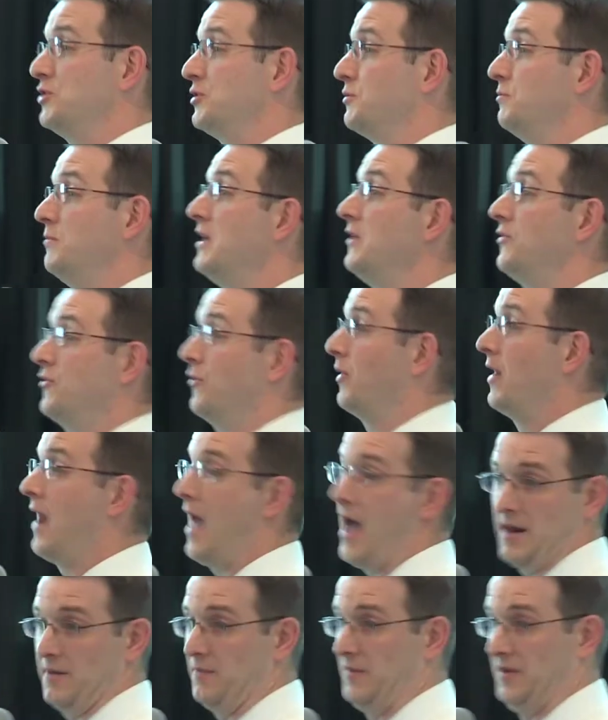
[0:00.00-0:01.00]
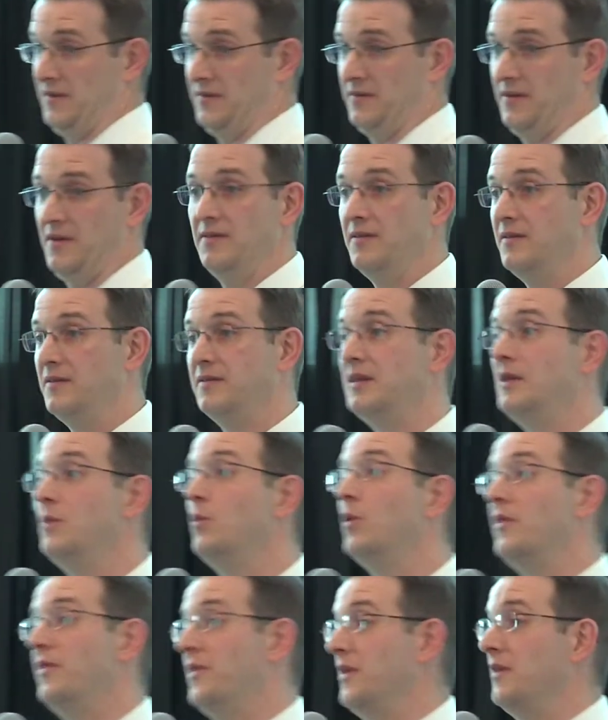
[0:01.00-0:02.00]
just meet their anatomists and to see
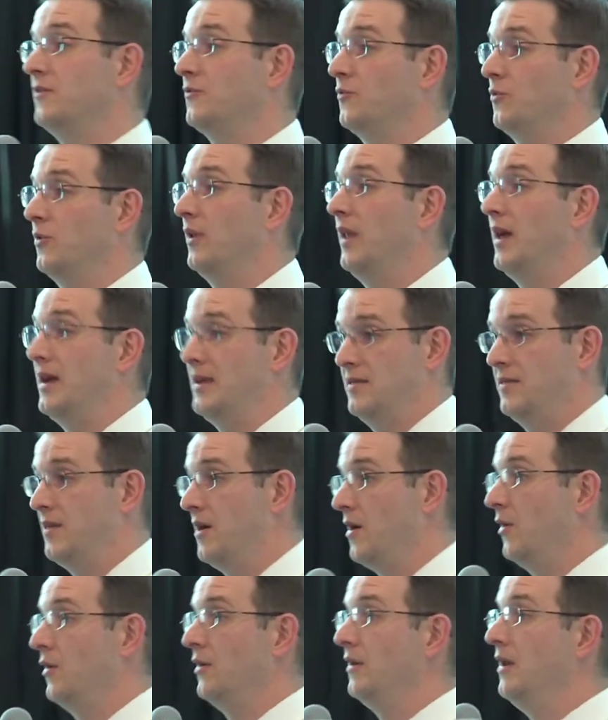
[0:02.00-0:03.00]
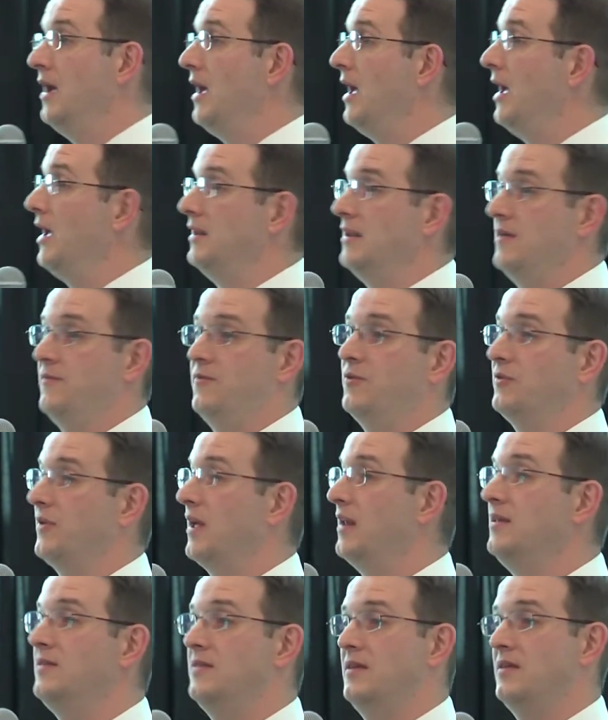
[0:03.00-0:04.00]
what things were like there, and, and if there's
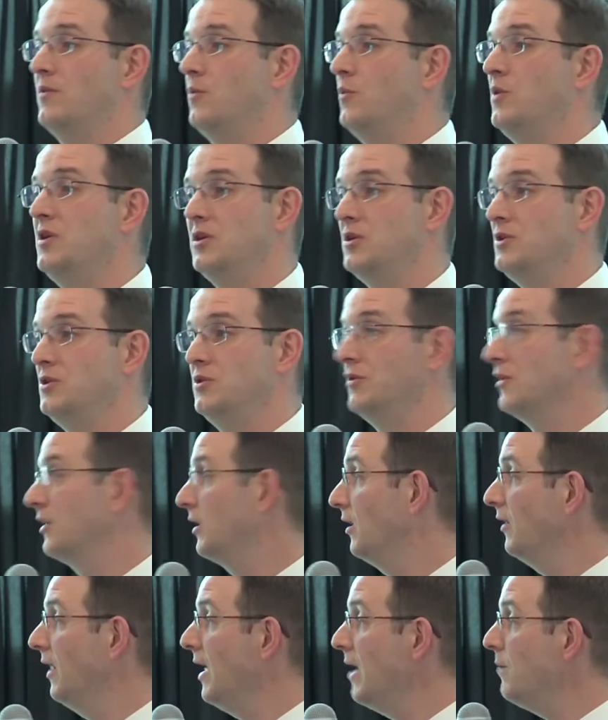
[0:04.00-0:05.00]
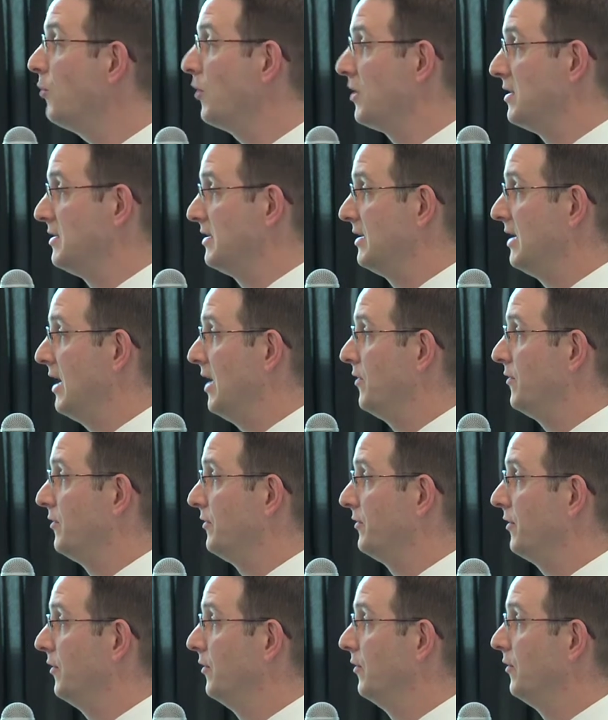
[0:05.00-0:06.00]
anything that we could do to collaborate together.
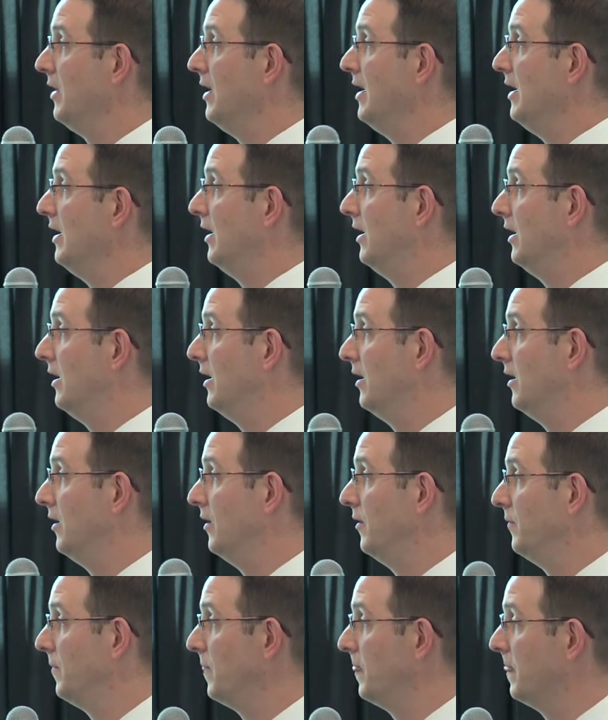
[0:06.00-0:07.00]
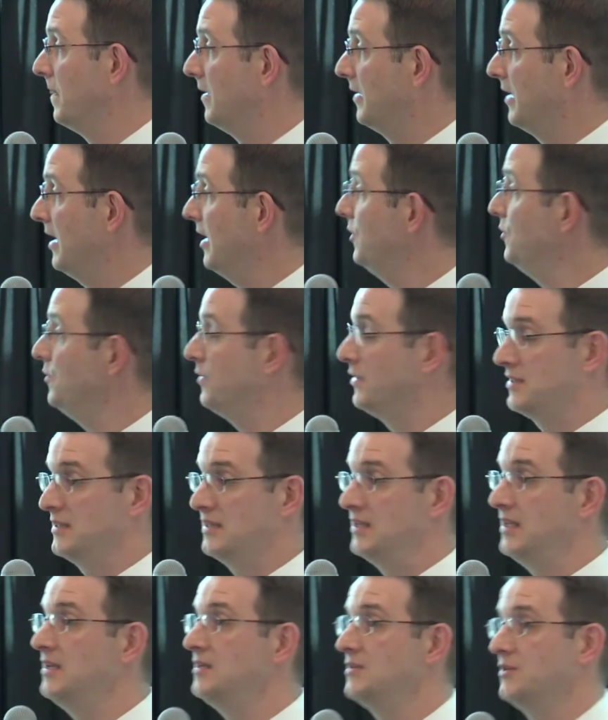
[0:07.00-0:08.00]
So uh,
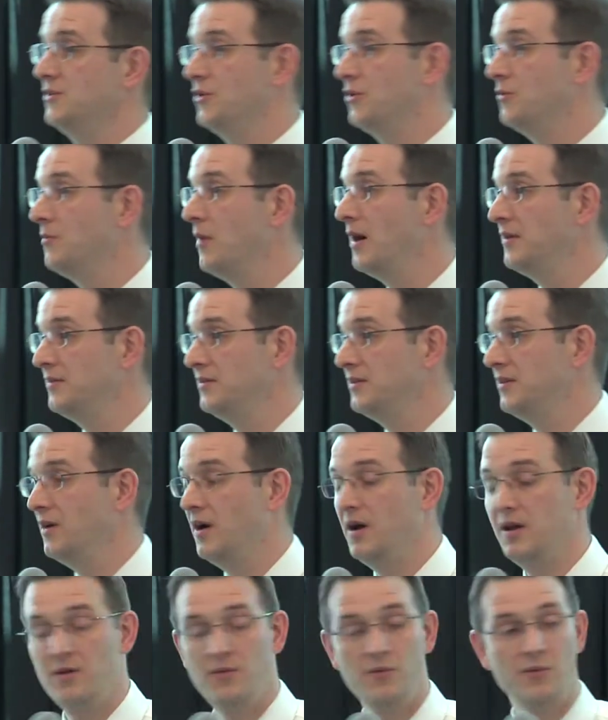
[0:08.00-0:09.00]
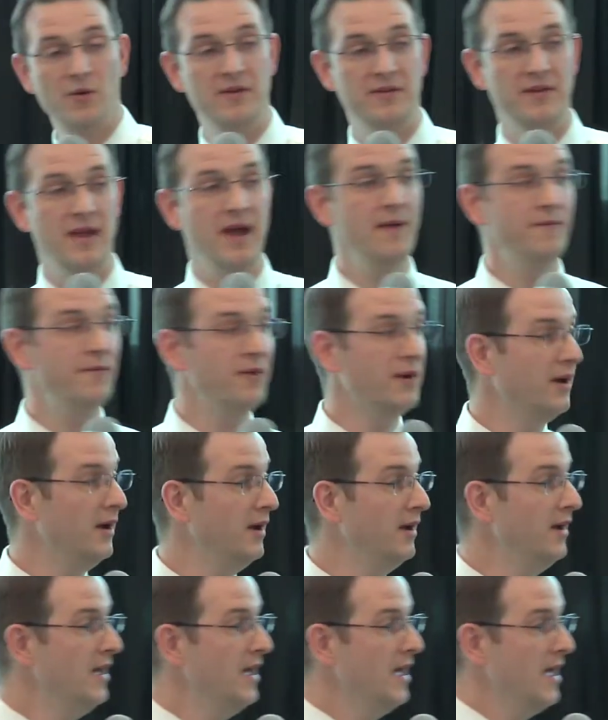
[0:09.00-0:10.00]
KNUST is in Kumasi, Ghana, in West
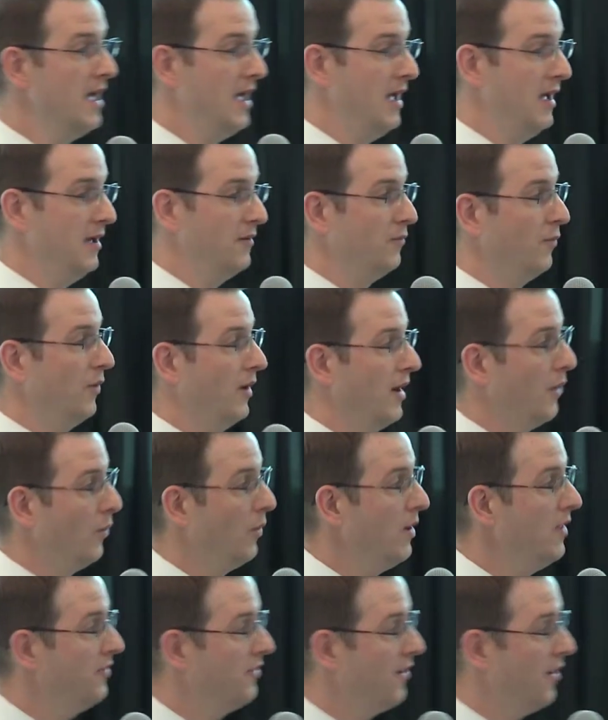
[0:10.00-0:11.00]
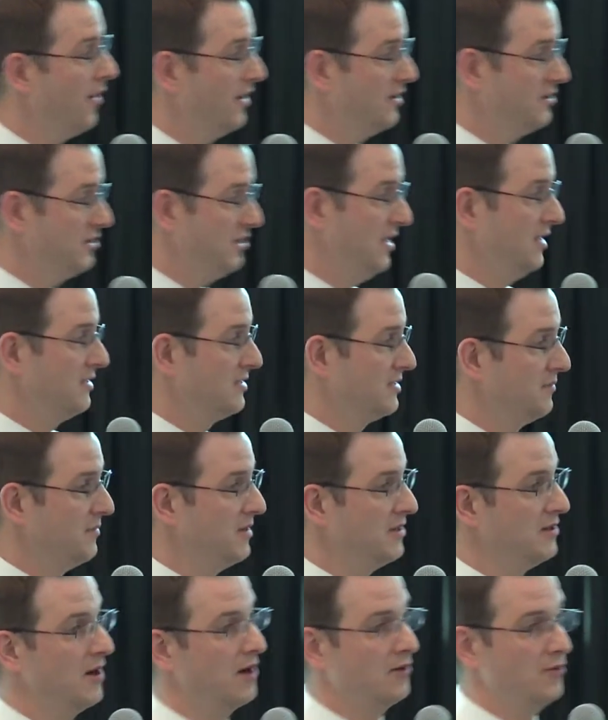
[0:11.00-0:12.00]
Africa. And when I went there, I had a chance to
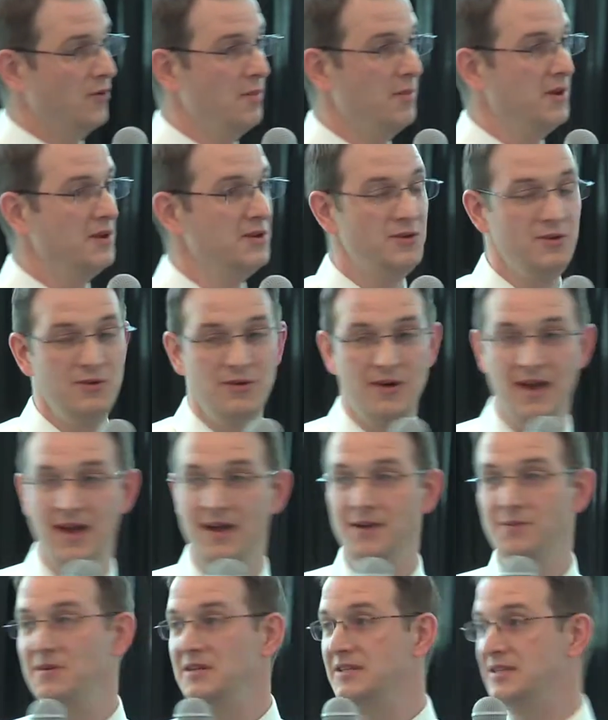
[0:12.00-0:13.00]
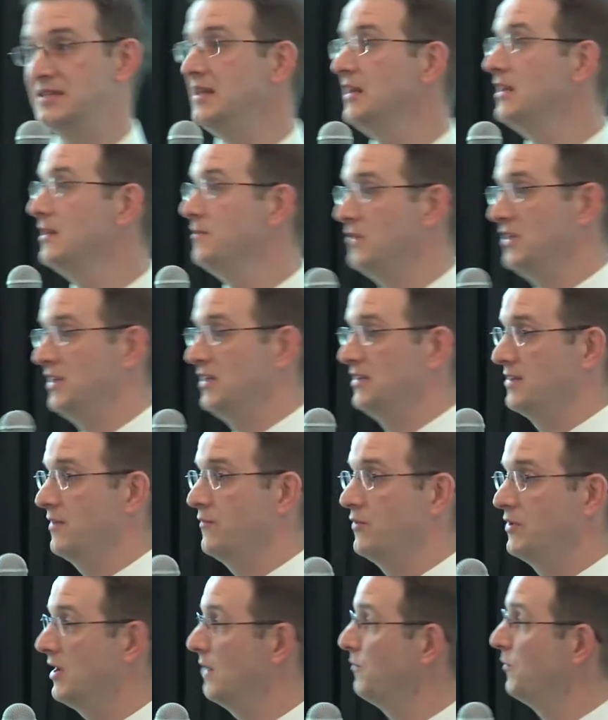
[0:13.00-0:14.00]
meet Dr. Abaidoo, and I had to be sitting because
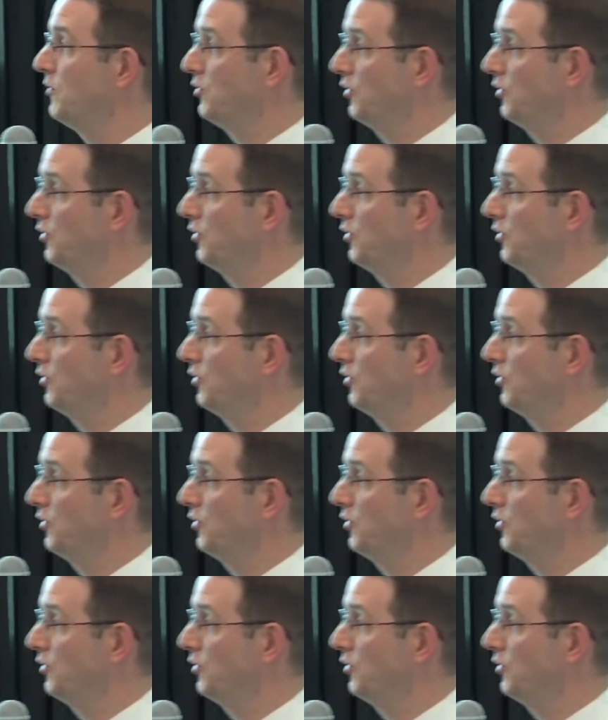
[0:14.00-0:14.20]
every time they